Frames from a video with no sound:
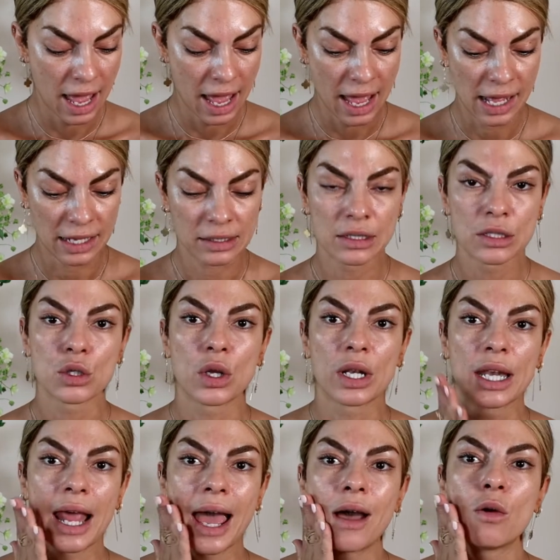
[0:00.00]
and so
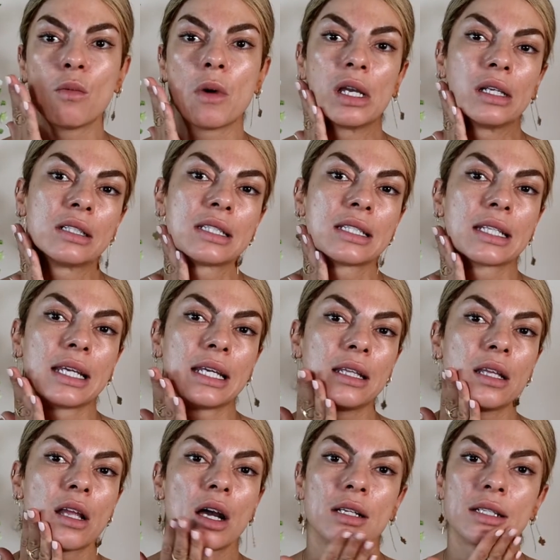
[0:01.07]
now my
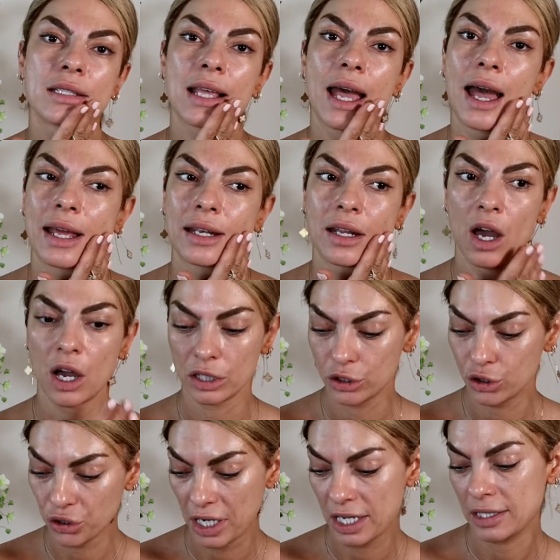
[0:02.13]
skin nice and
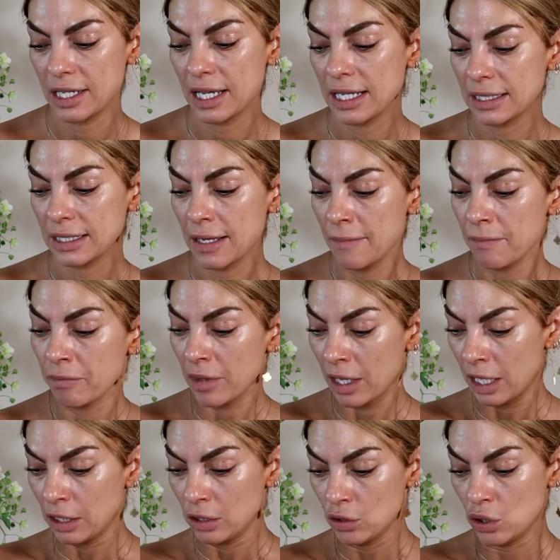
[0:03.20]
hydrated.
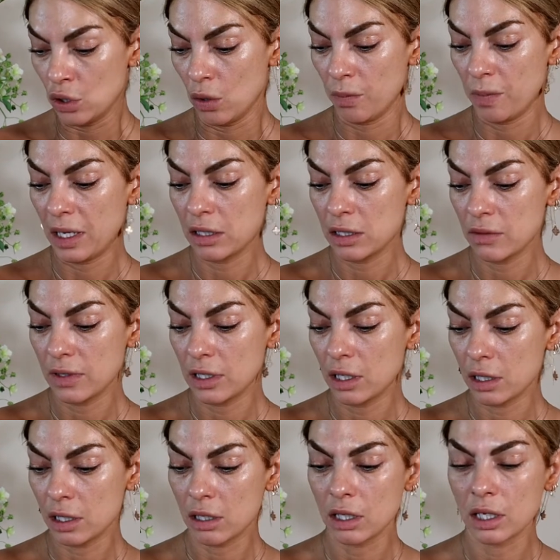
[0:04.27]
So because we're
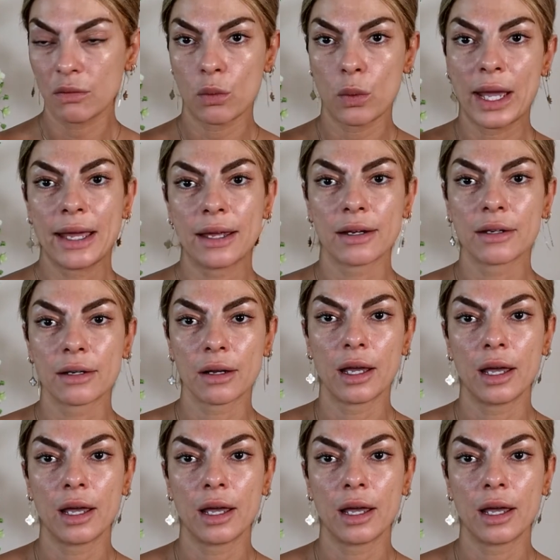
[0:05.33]
not gonna wear